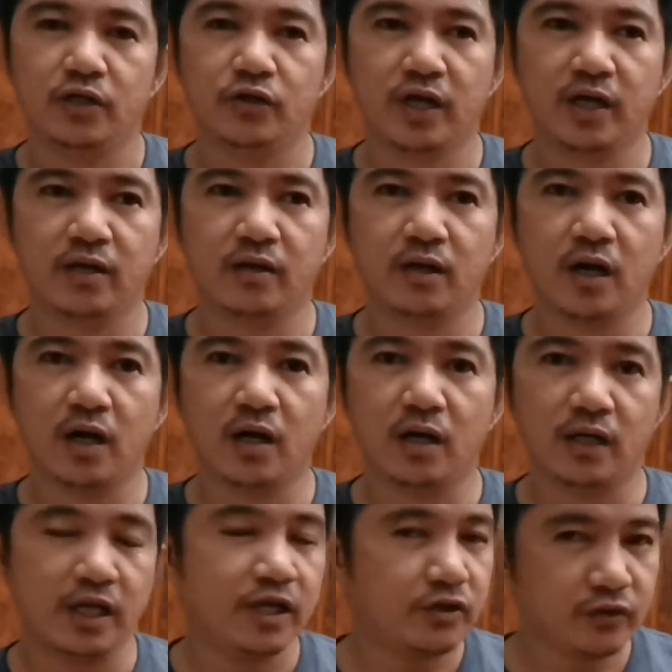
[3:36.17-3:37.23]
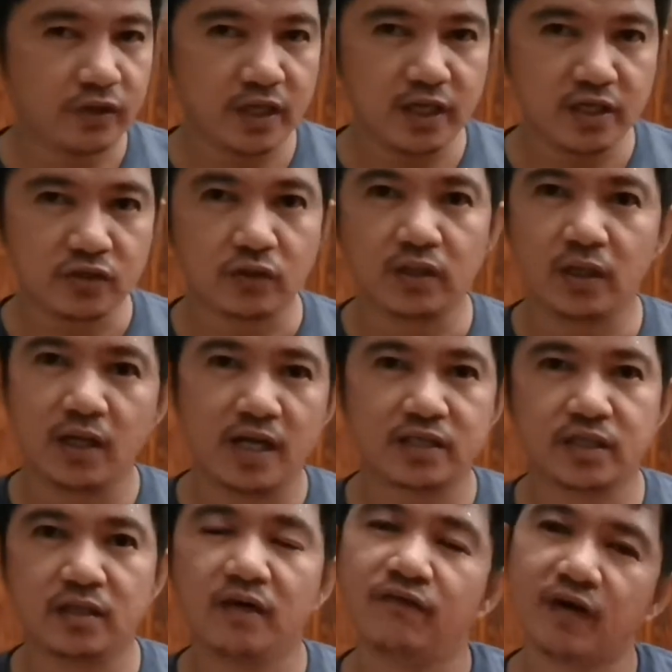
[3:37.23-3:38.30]
You can increase or
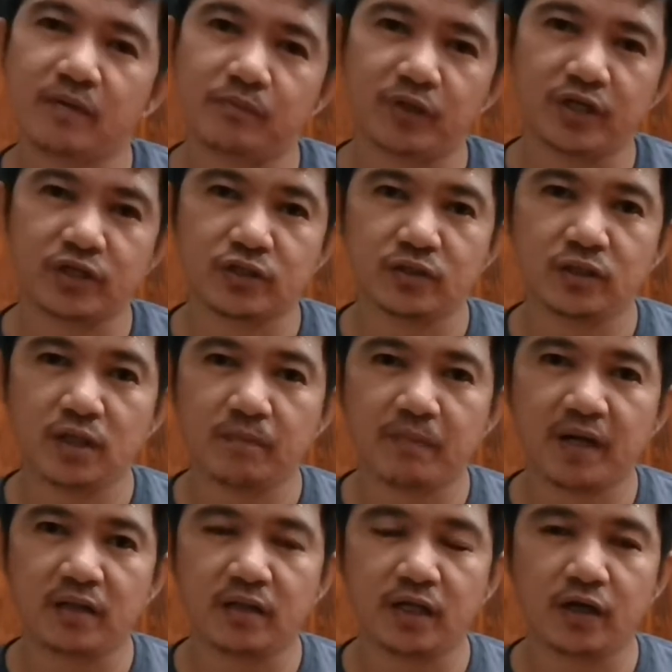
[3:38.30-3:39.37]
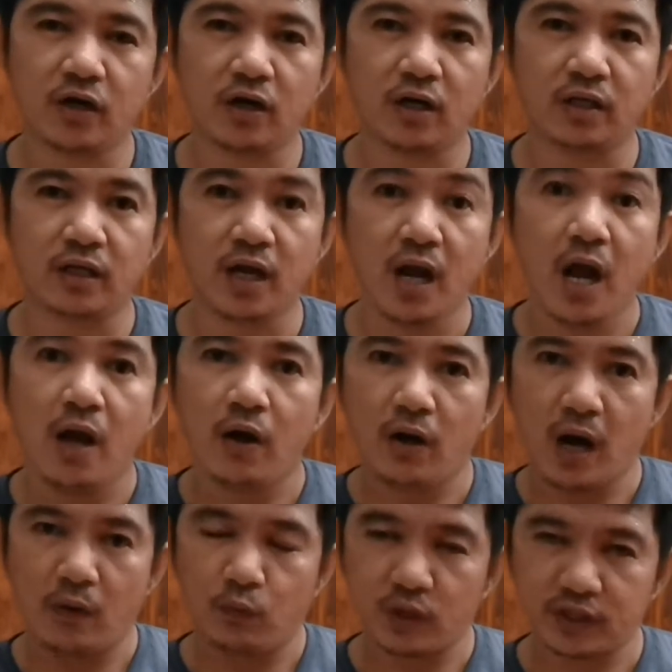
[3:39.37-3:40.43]
lessen the vibration depending on
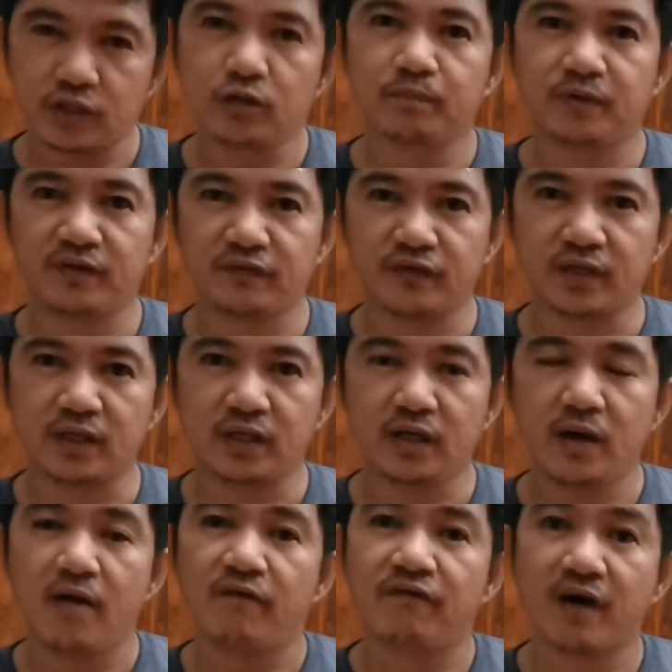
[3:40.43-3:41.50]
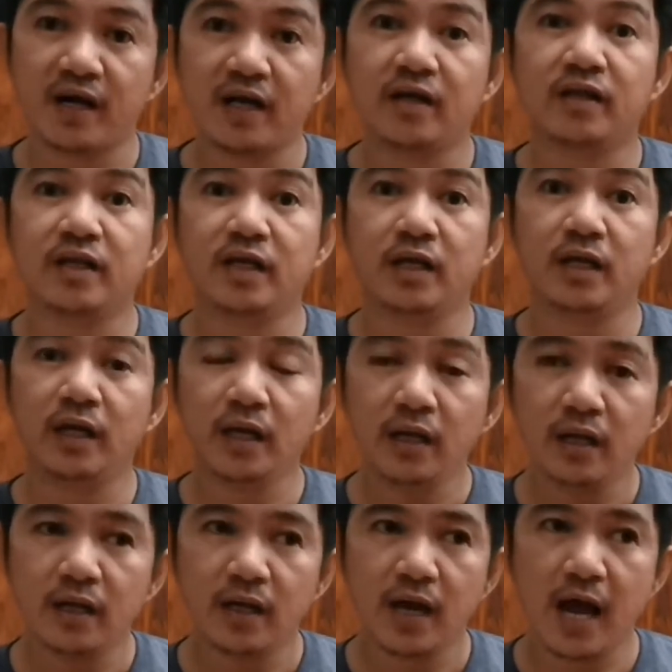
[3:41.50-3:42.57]
what you prefer via
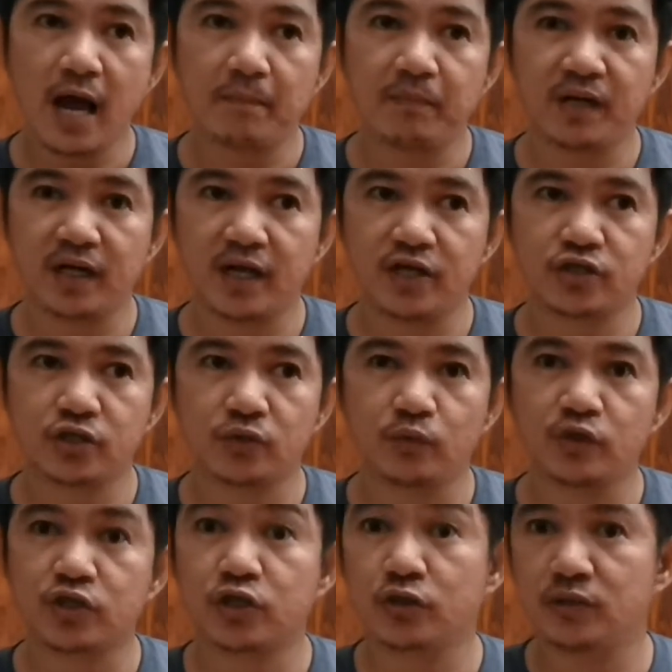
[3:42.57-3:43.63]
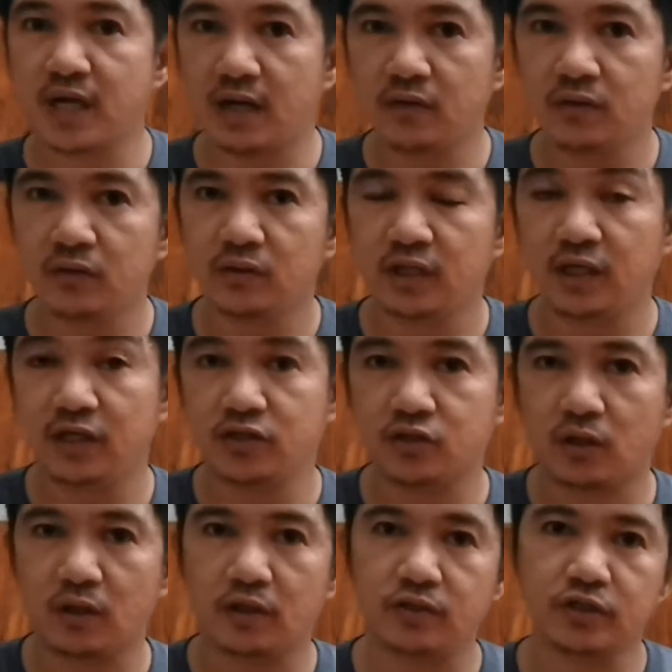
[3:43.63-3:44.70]
the application which you download and
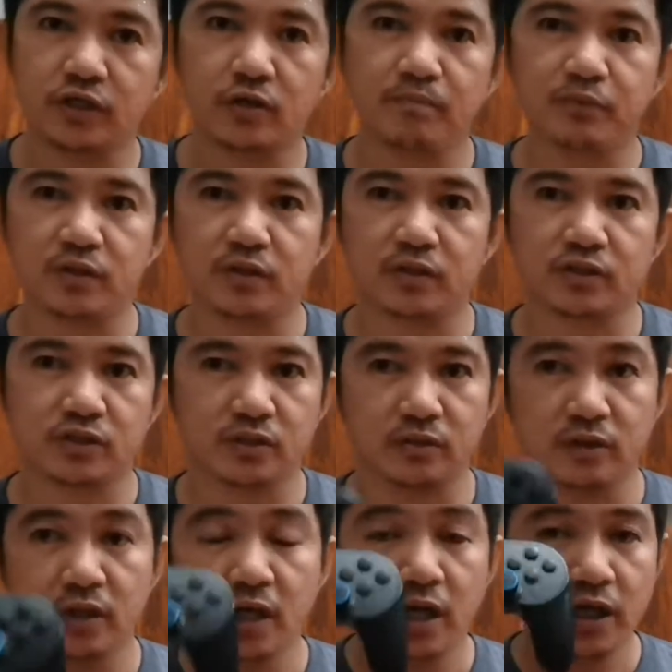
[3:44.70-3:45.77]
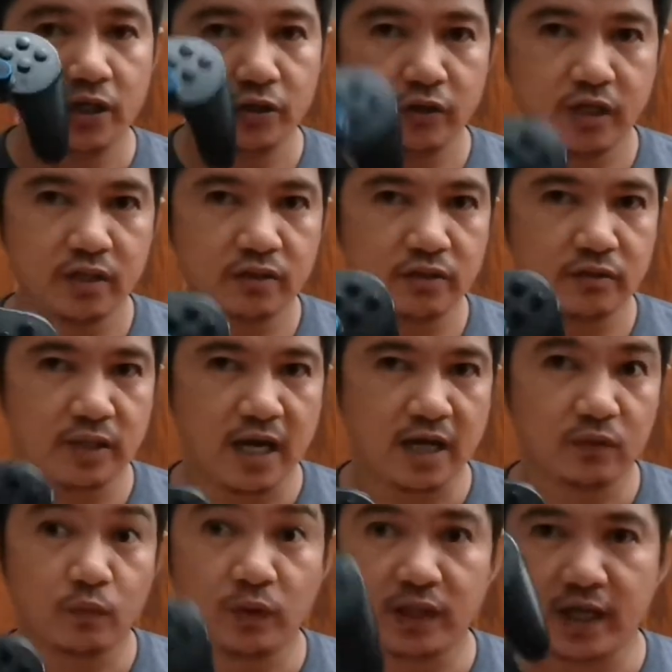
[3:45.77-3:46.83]
install on your computer. So you can do
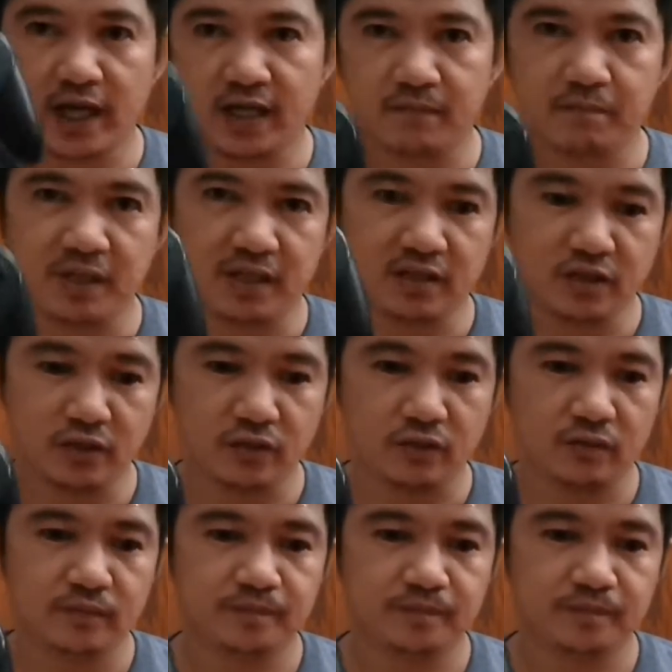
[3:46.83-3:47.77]
that with the 8-bit Do.